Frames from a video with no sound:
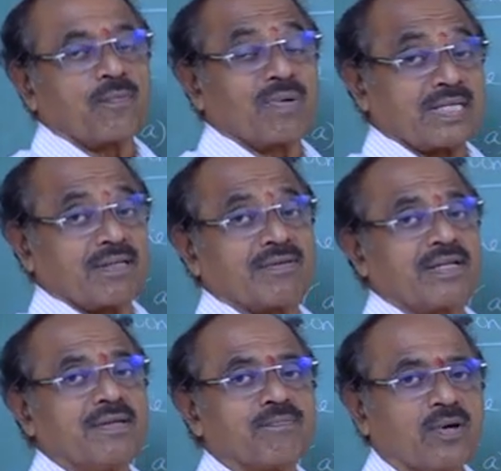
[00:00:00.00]
But a
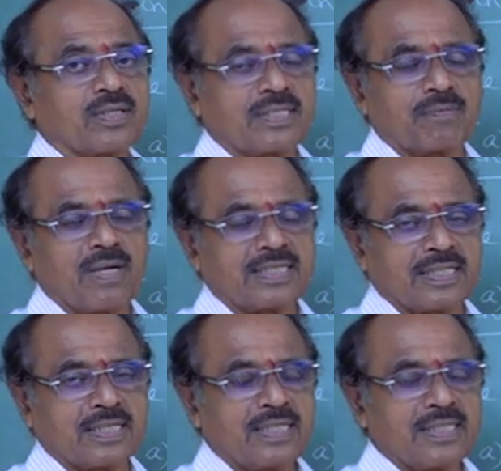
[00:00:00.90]
very important
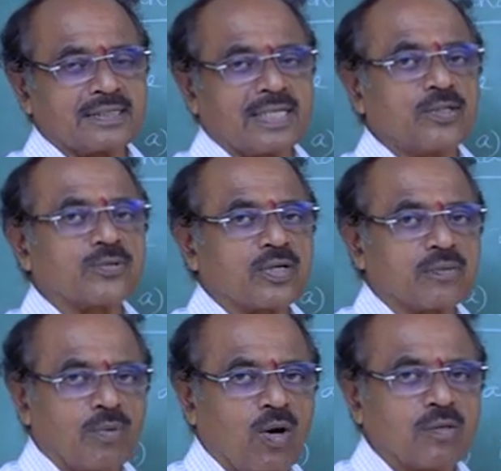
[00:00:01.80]
particle, the
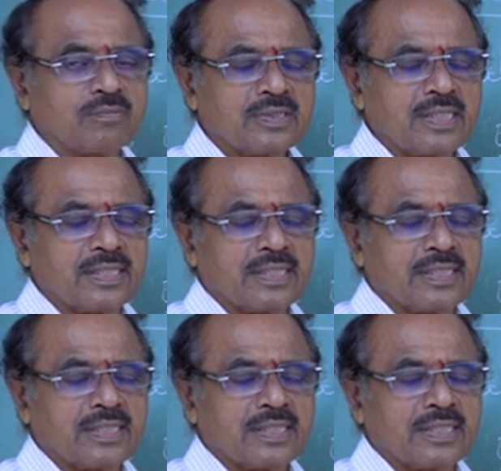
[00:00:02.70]
neutron bomb,